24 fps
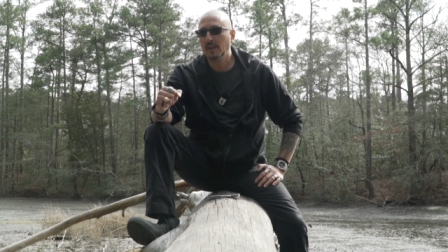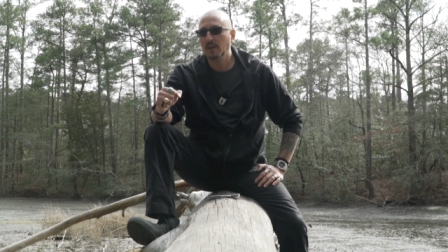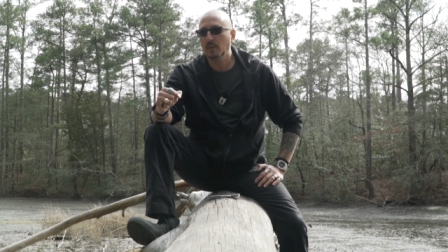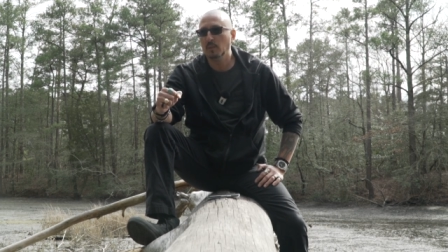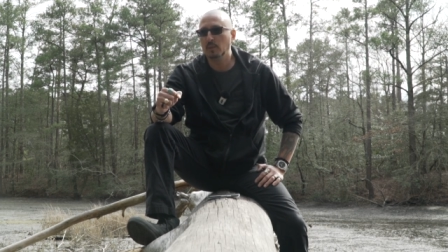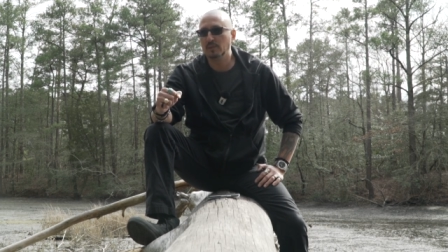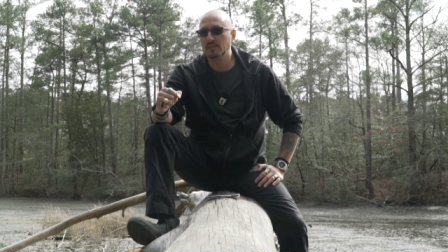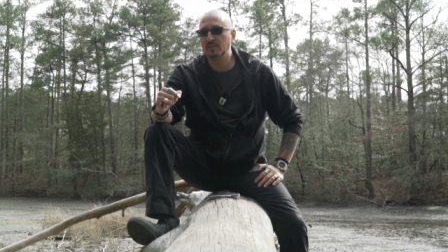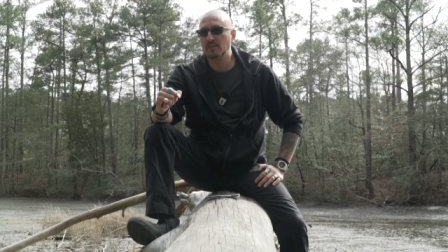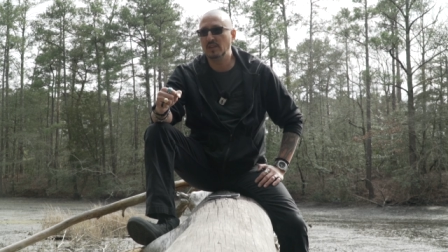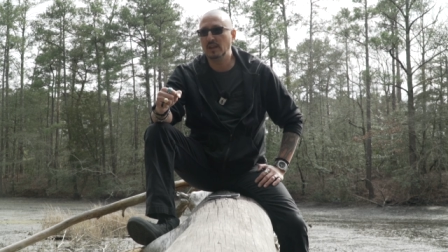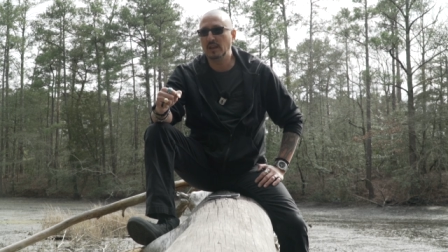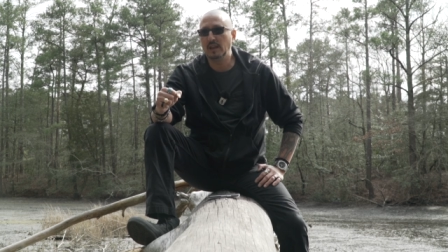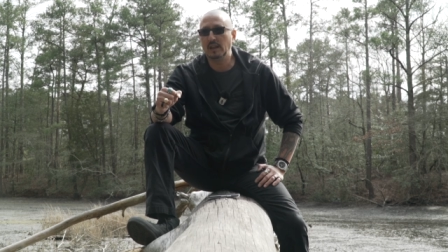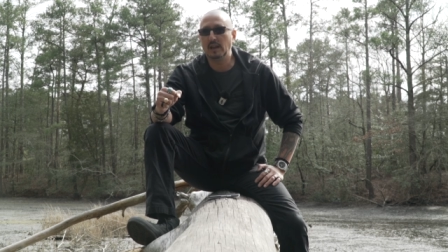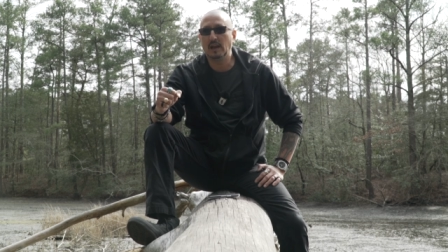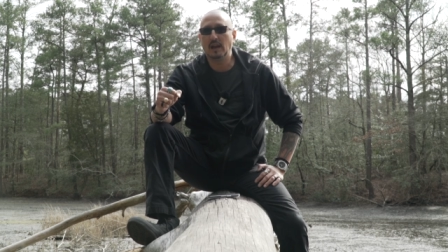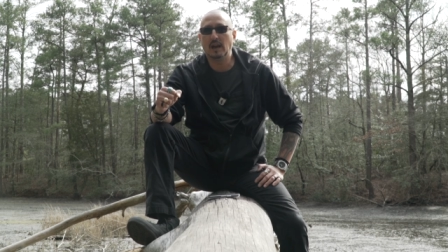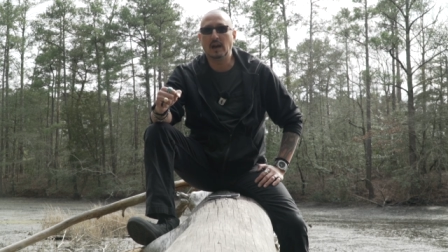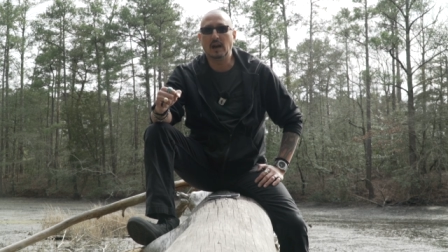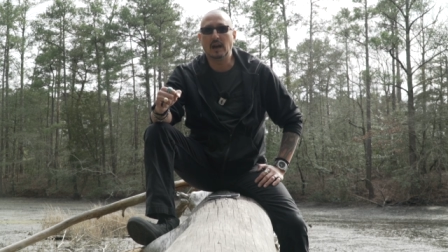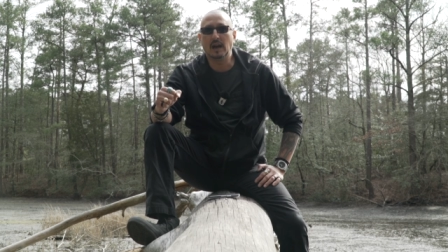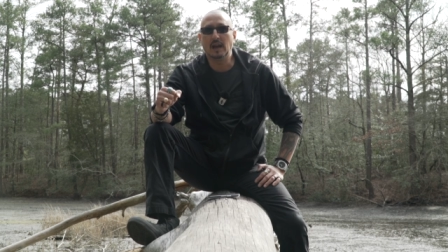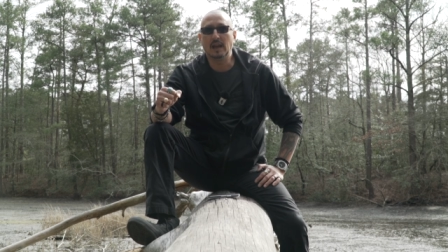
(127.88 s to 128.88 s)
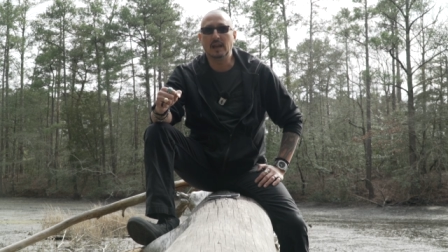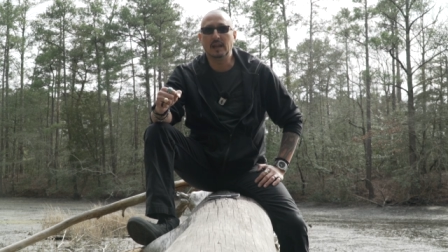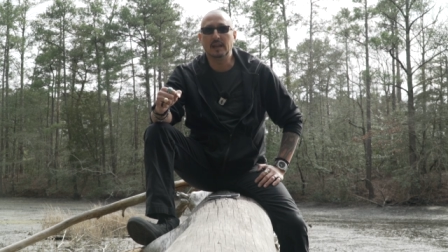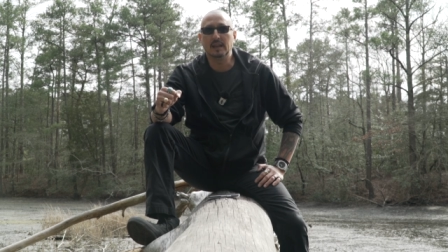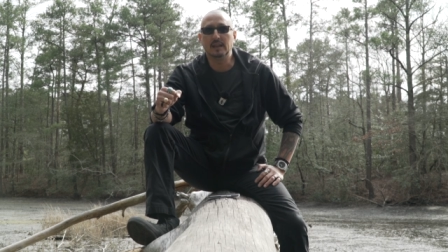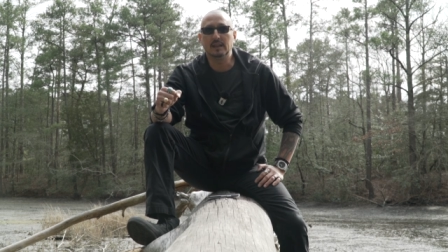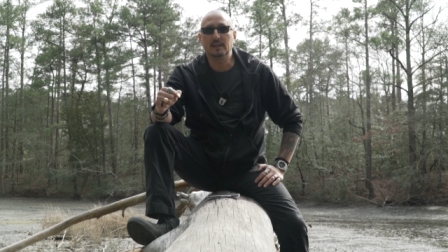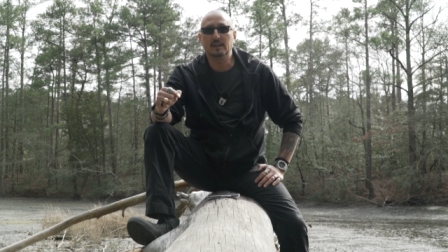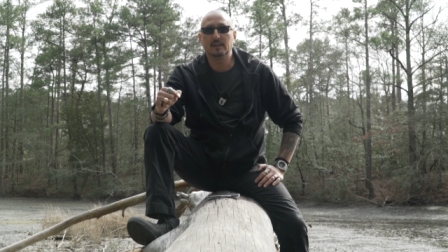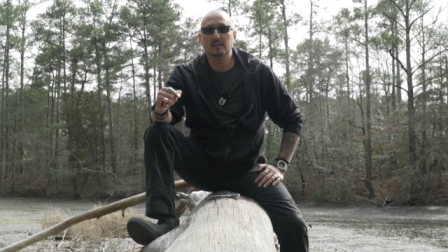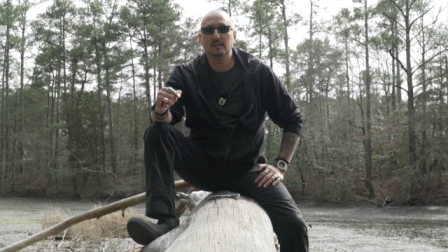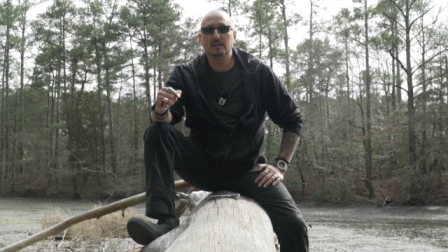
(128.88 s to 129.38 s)
was that
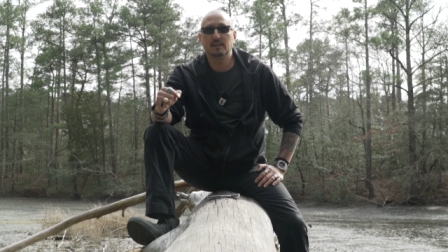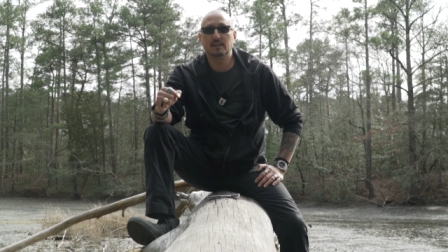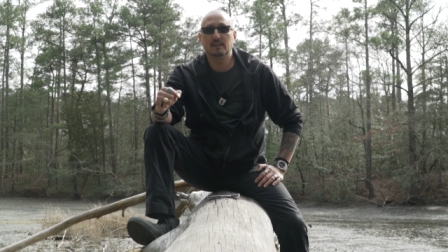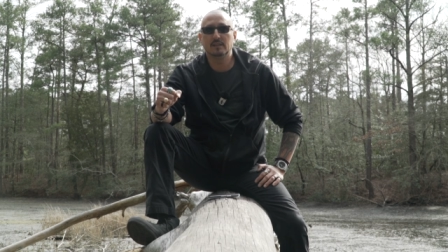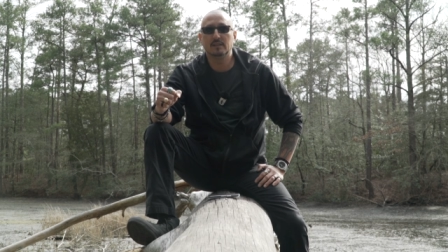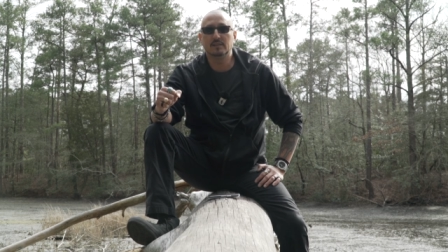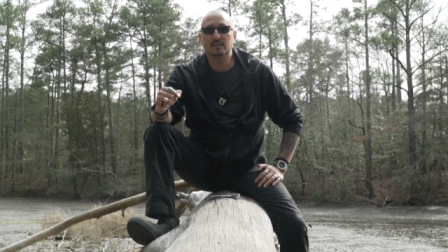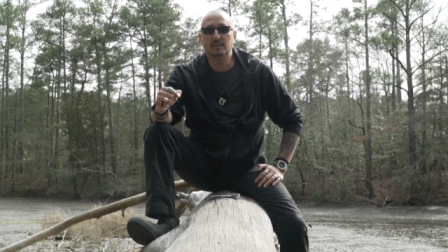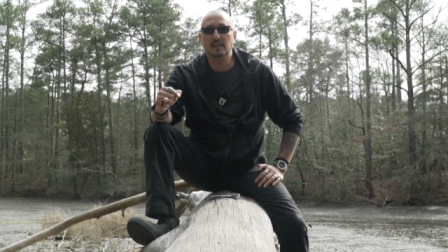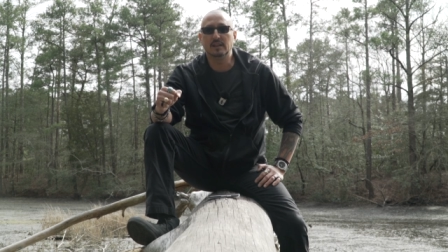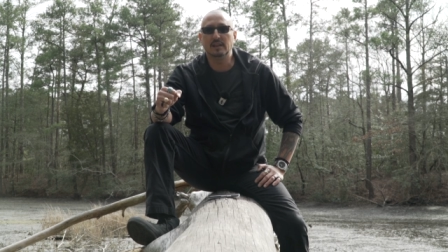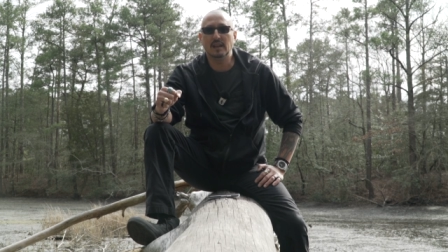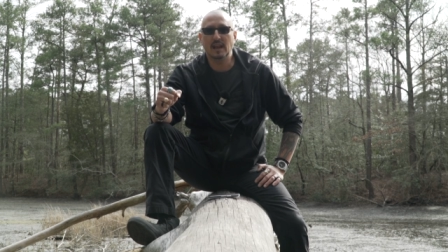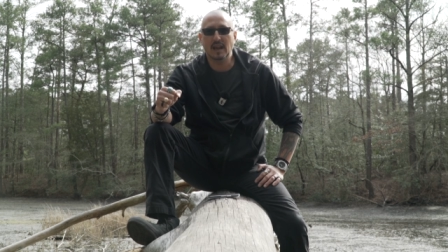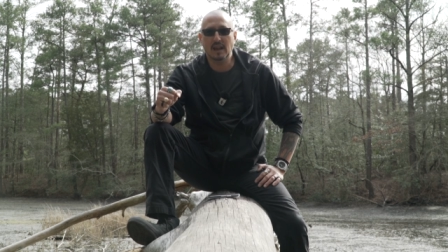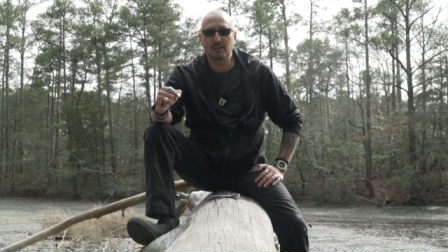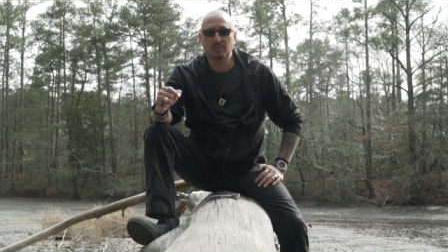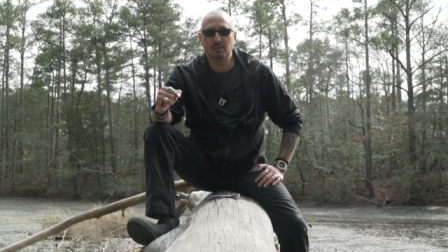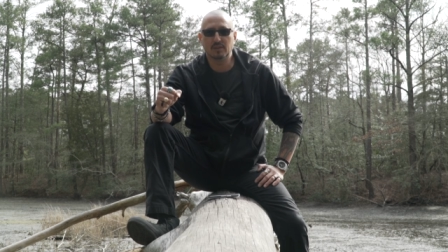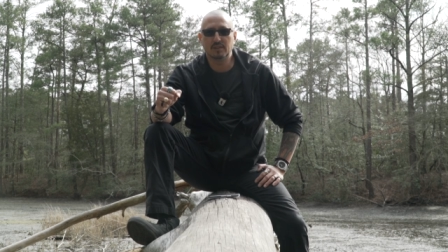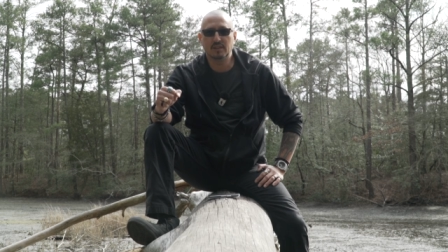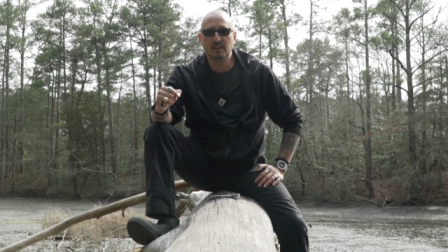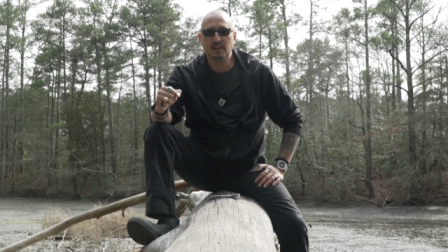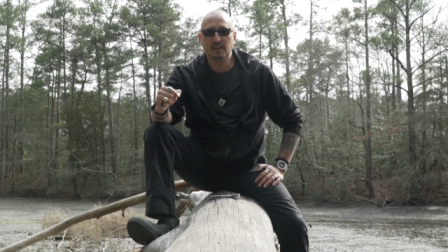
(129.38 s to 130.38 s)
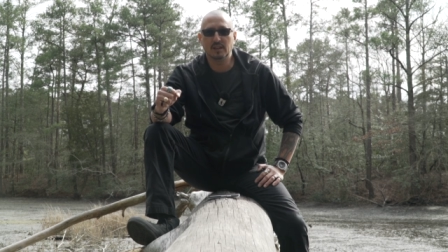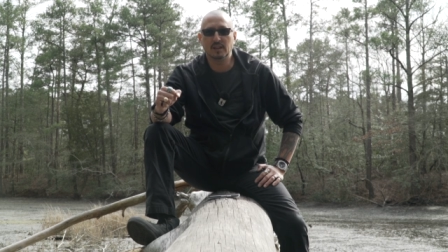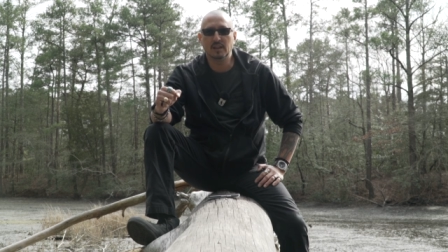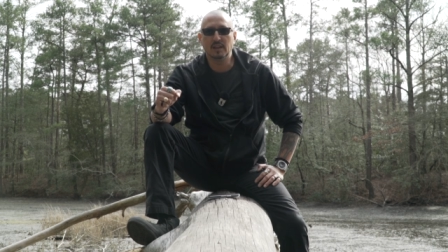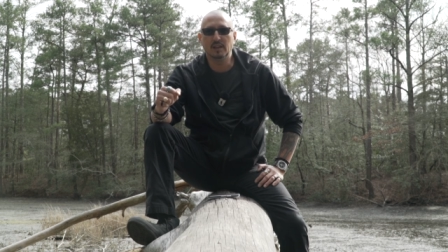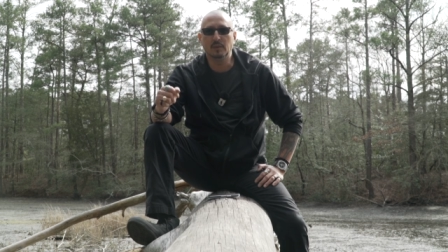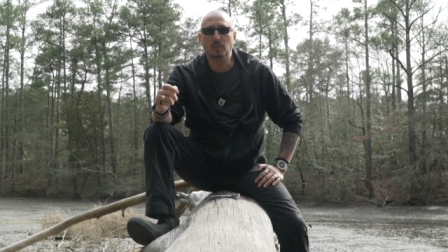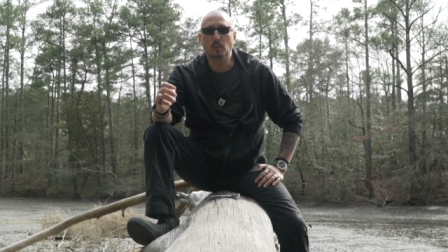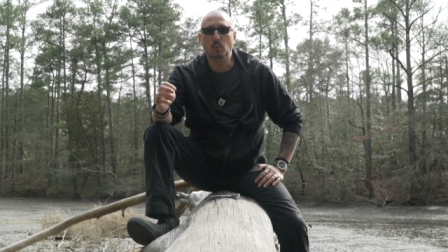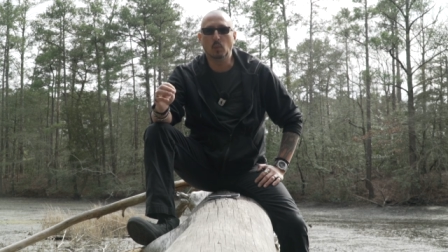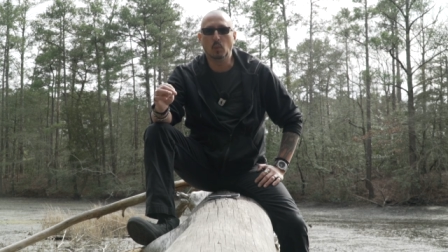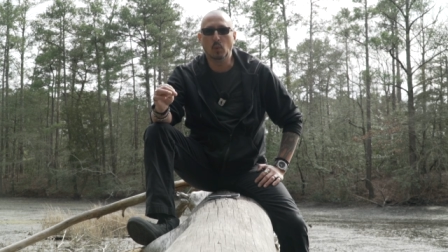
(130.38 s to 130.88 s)
I did everything
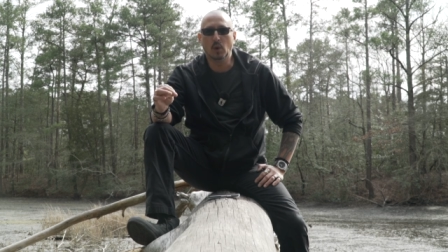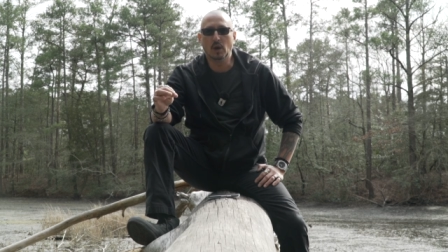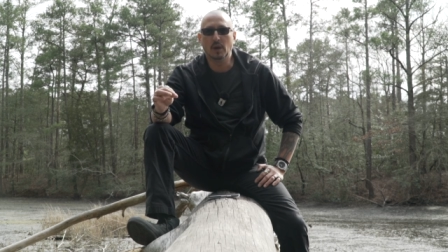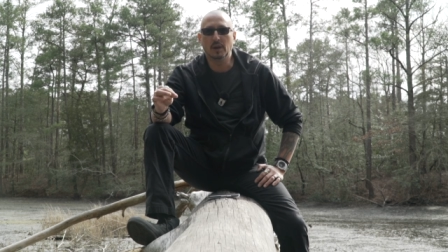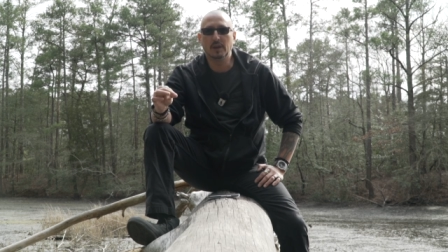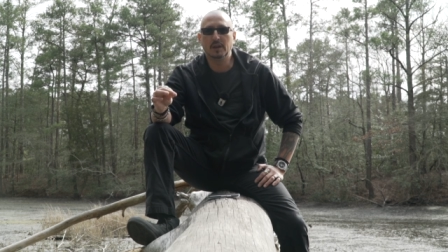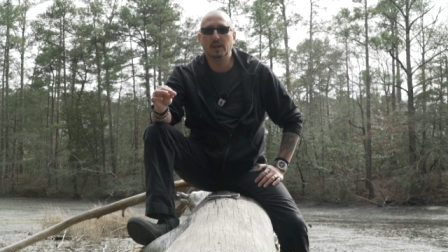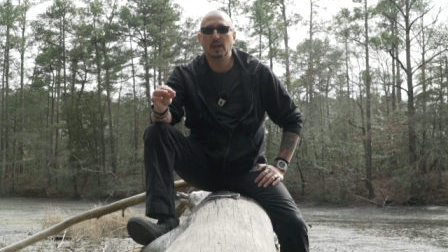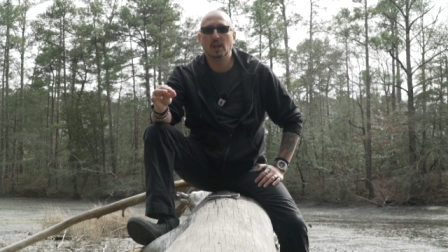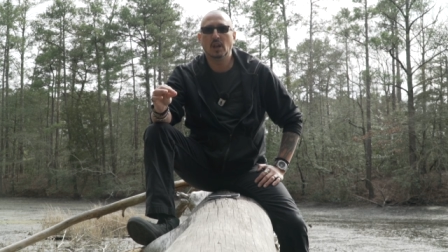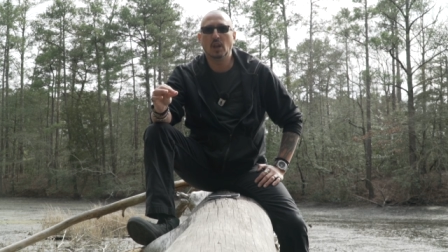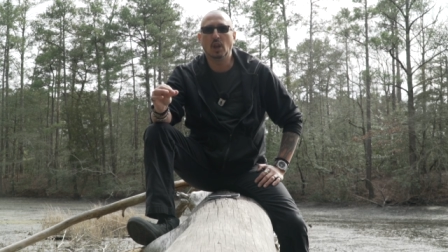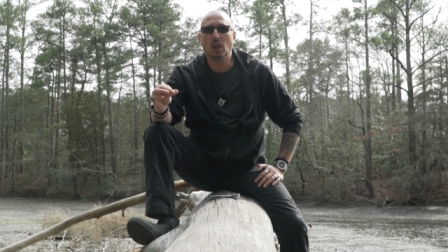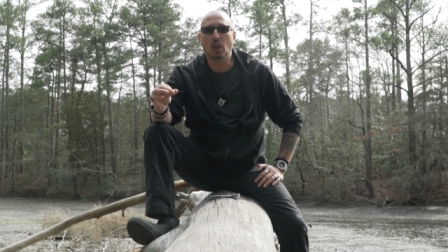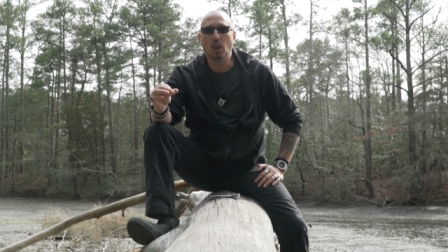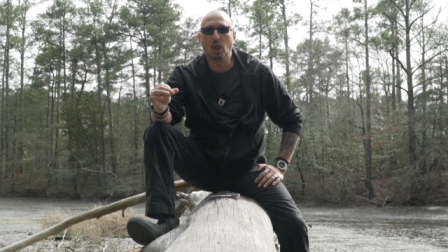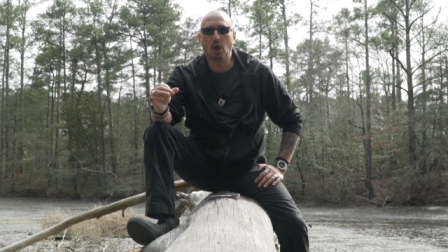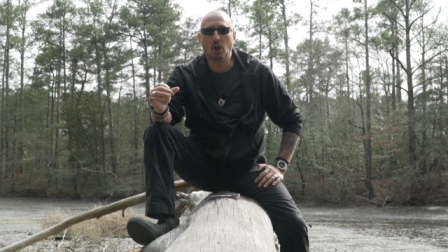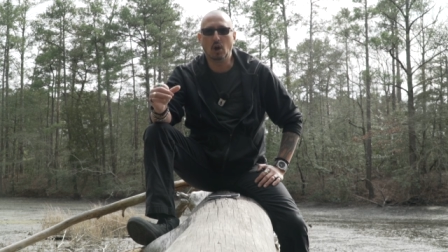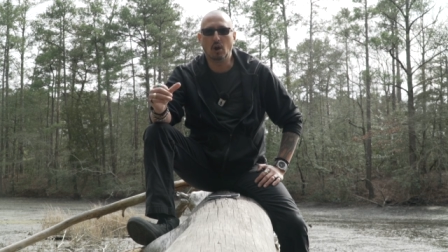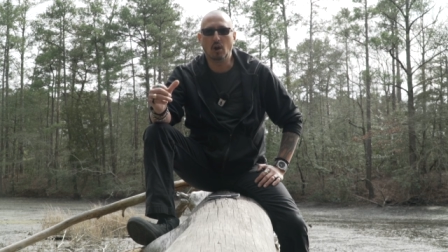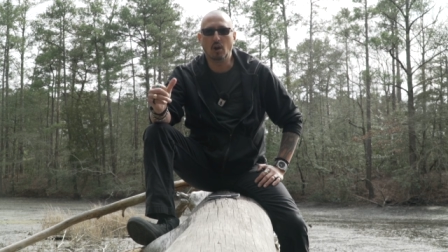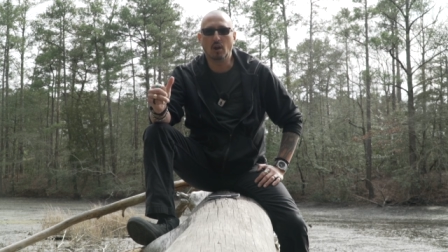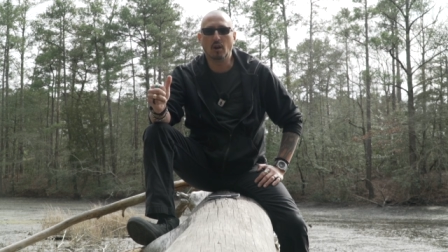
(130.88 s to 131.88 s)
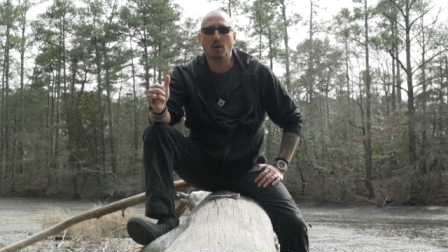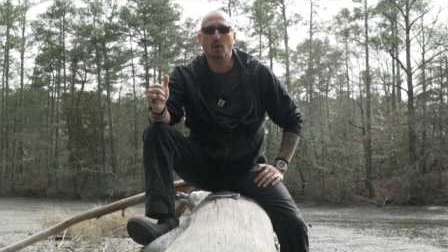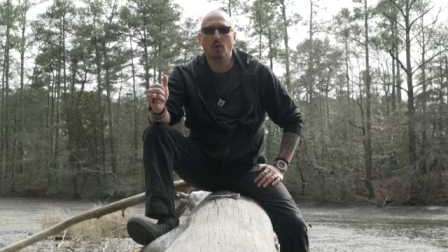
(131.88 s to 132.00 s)
in one long,